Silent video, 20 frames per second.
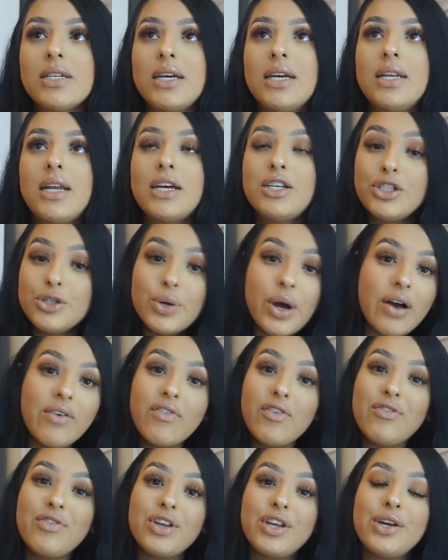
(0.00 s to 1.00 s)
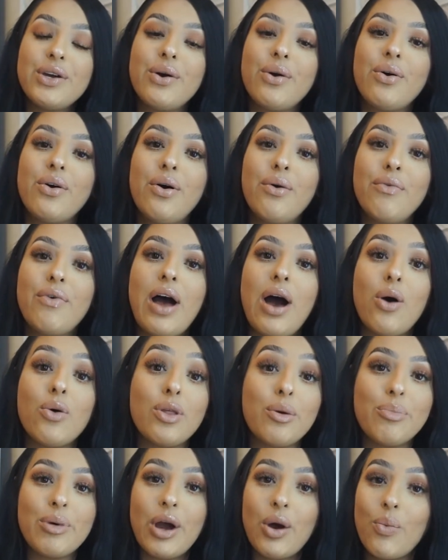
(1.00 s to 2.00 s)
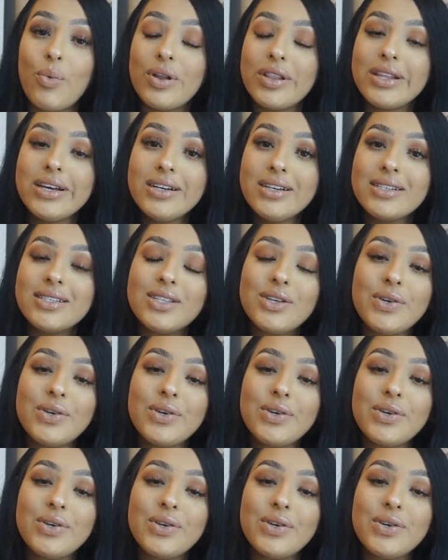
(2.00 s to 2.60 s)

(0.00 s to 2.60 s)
And I do have a video of how the brown one looks,